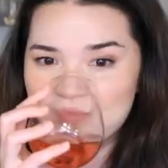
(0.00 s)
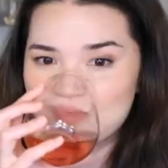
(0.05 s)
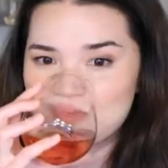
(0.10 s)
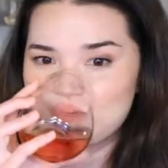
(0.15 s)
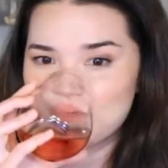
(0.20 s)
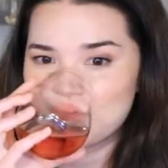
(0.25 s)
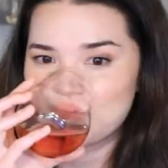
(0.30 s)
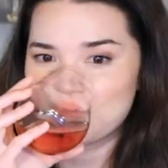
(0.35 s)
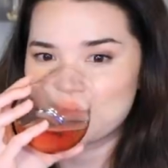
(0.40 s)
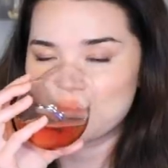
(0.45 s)

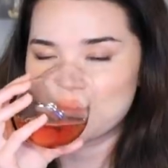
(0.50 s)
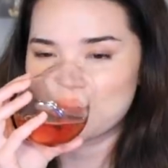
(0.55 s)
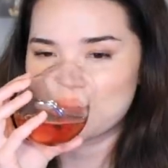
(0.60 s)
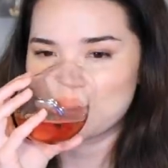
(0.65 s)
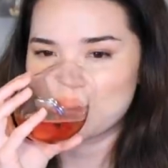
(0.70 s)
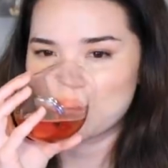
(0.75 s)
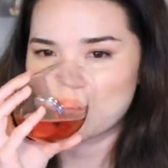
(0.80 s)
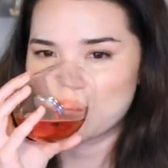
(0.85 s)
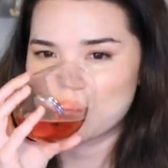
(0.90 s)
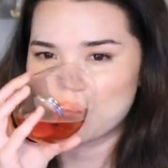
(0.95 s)

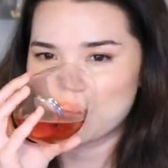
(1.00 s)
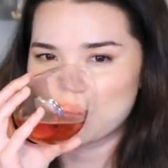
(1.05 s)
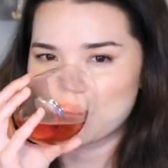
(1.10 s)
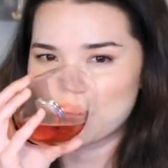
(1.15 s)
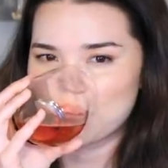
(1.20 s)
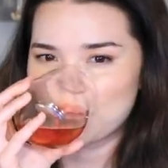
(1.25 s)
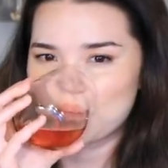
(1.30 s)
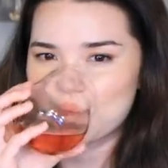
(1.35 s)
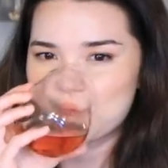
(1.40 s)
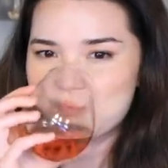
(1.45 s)

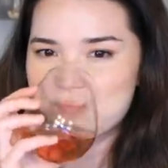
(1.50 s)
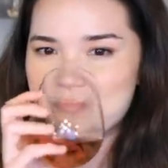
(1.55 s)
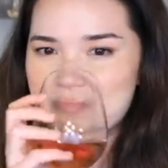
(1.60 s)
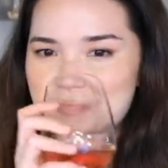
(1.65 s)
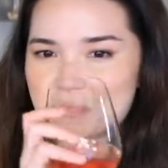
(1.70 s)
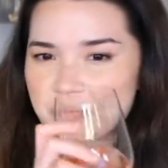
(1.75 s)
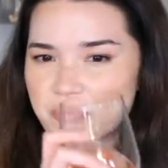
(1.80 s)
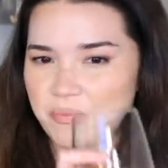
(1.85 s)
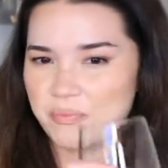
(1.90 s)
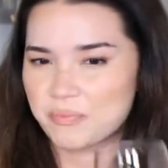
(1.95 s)

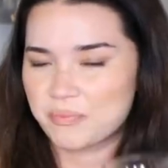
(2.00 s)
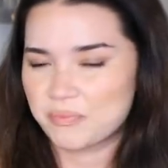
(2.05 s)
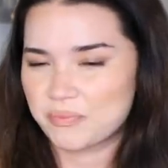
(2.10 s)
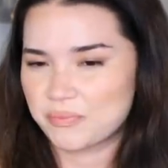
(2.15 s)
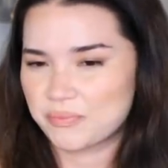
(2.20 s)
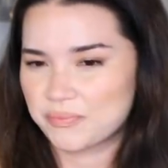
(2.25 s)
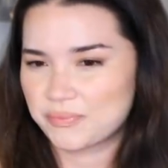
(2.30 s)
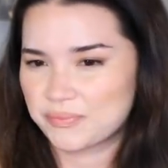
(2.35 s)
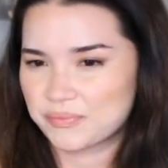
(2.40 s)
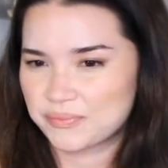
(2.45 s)

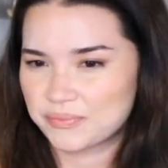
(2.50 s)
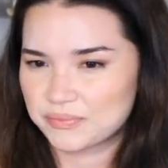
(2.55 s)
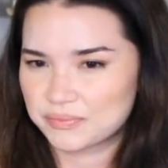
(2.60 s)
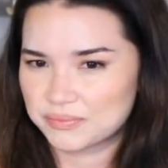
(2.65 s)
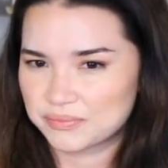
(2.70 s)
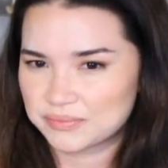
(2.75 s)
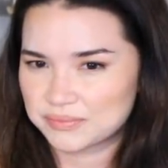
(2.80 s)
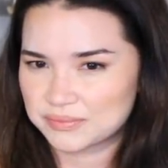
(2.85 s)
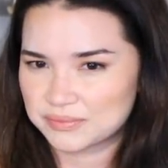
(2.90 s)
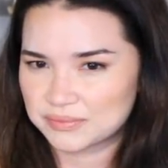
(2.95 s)

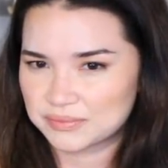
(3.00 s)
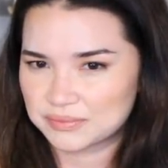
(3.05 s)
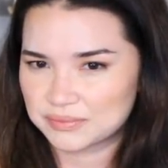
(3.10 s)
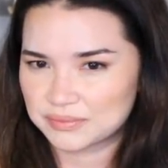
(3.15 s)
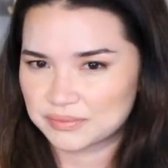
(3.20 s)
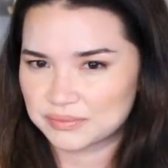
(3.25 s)
[no speech]